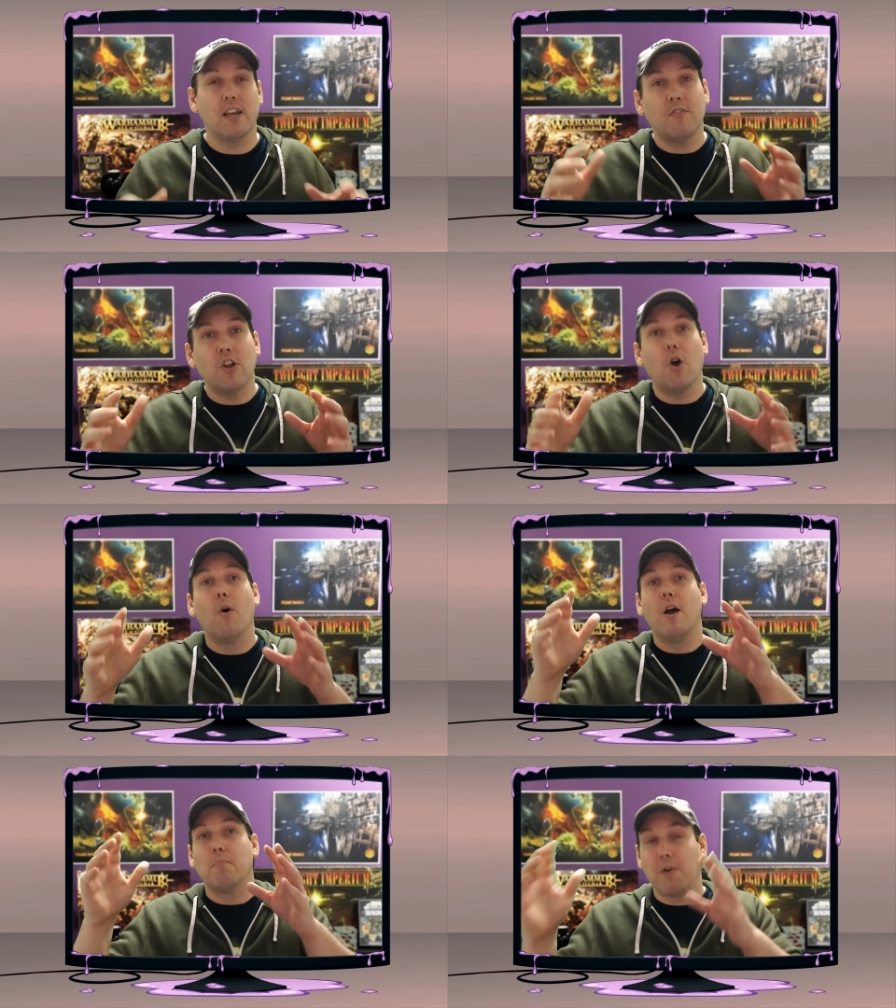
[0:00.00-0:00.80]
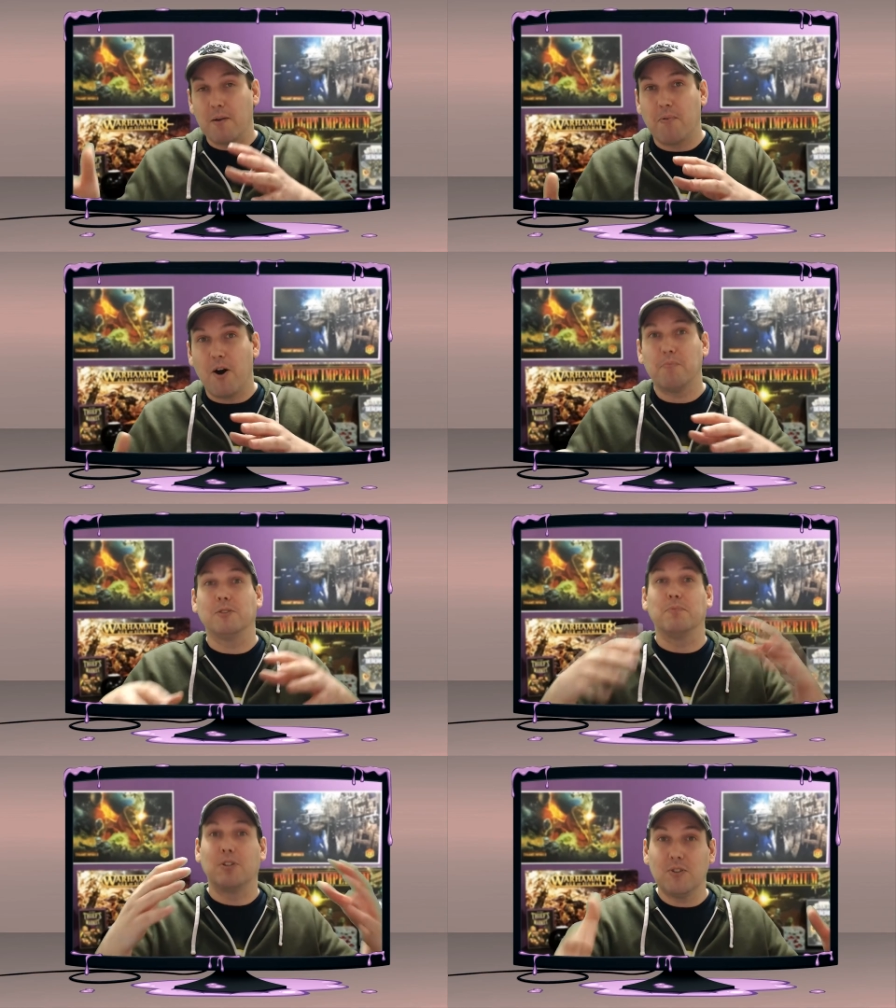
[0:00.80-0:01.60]
Even though BrainPulp
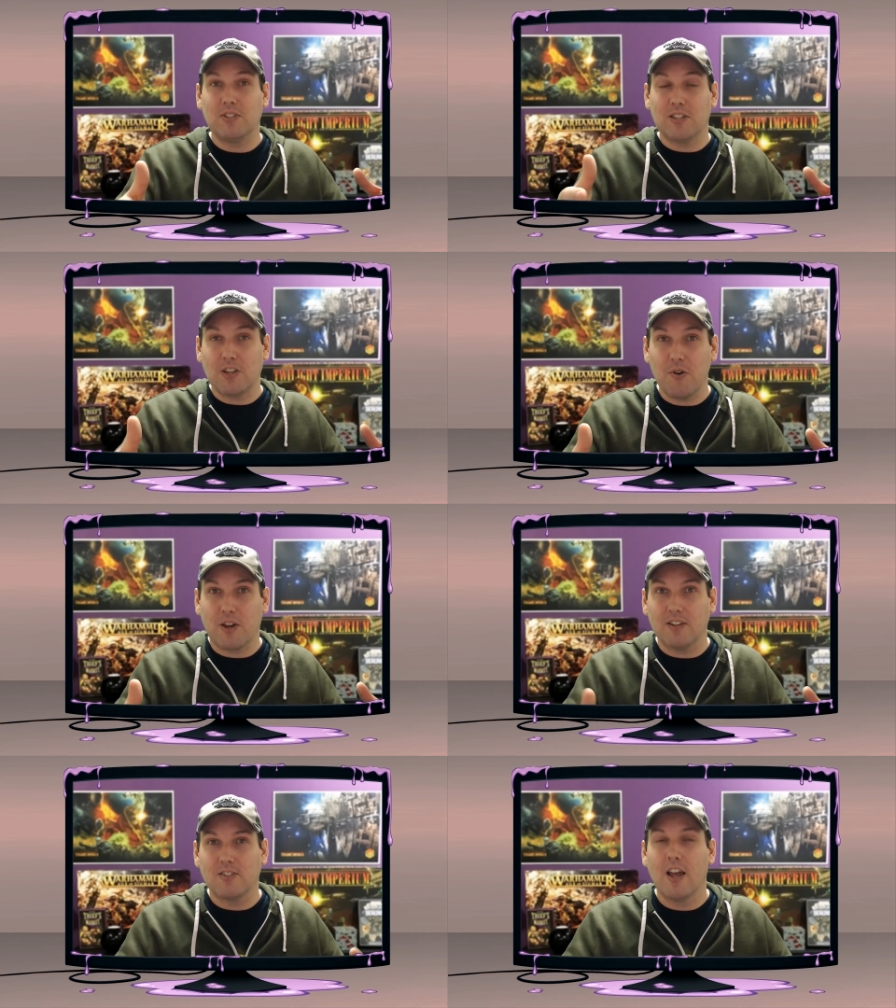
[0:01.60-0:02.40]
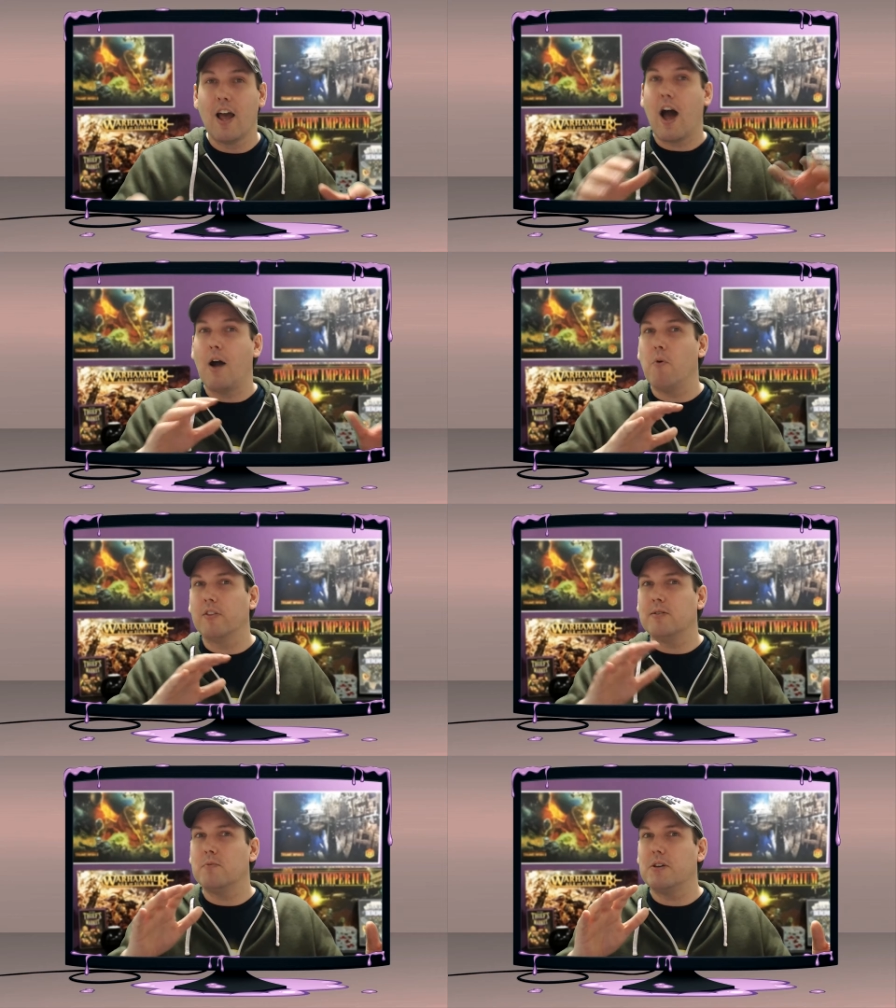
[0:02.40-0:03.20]
is producing the tokens, I
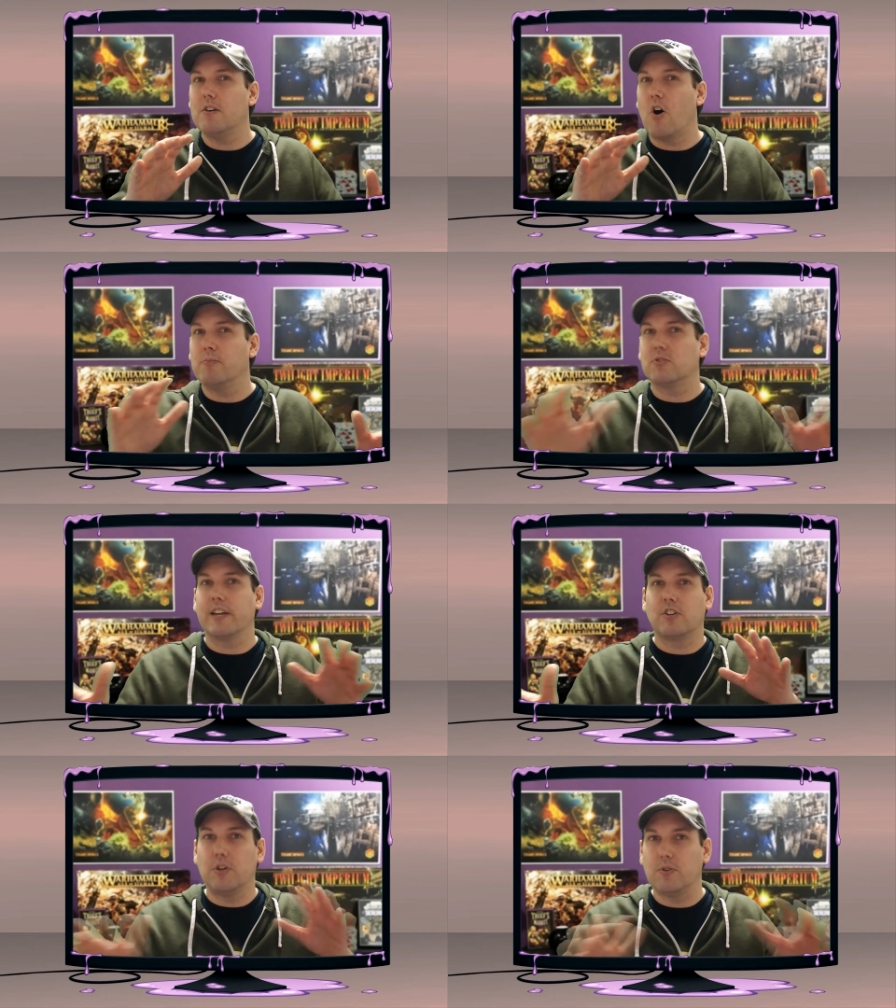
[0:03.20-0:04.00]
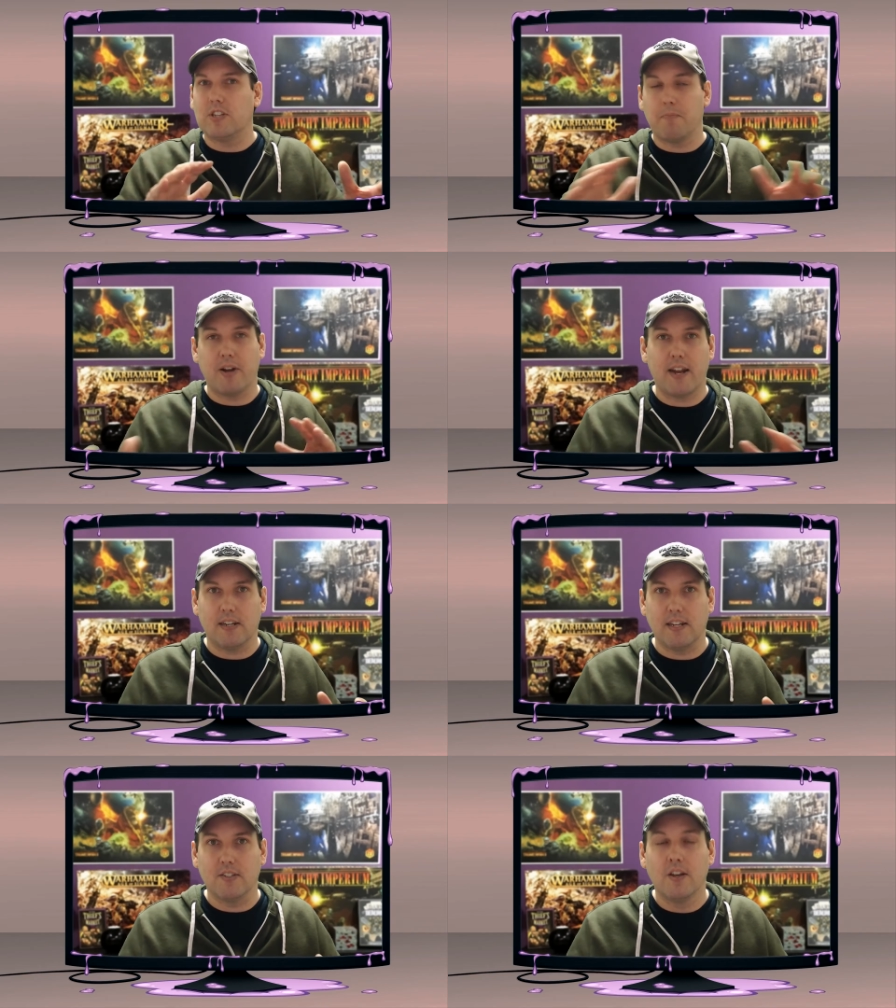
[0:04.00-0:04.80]
want them to be almost like two separate
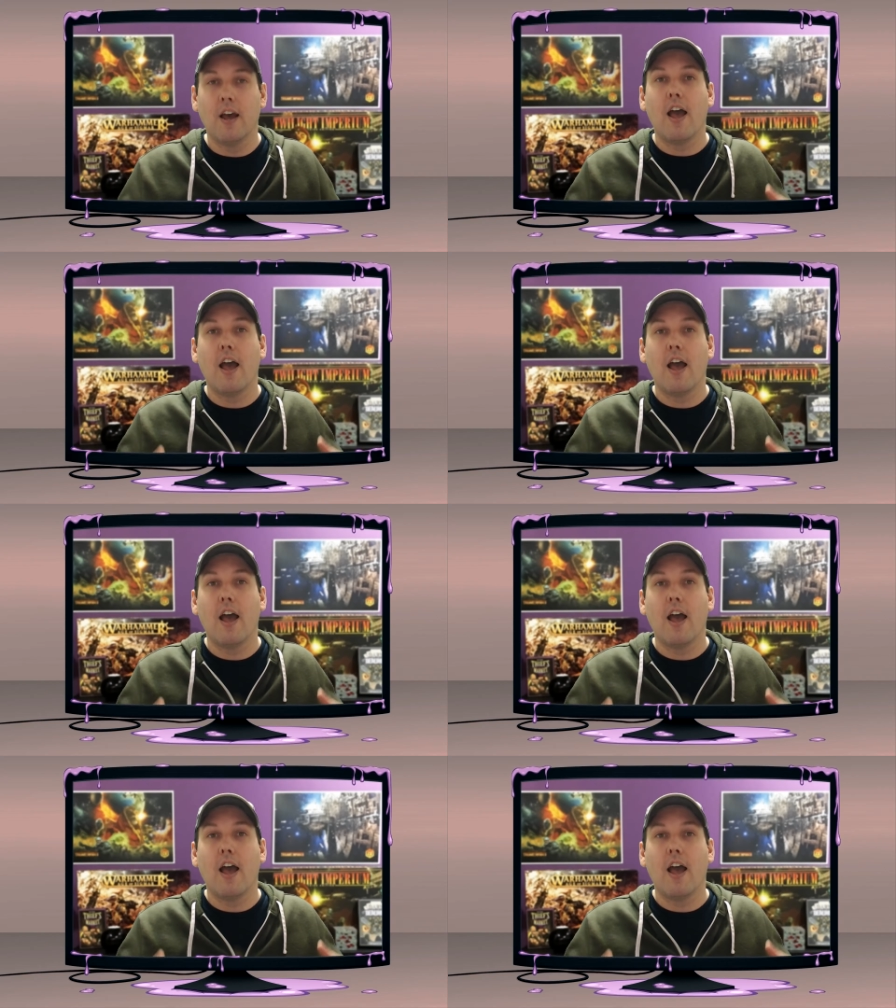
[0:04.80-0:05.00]
entities.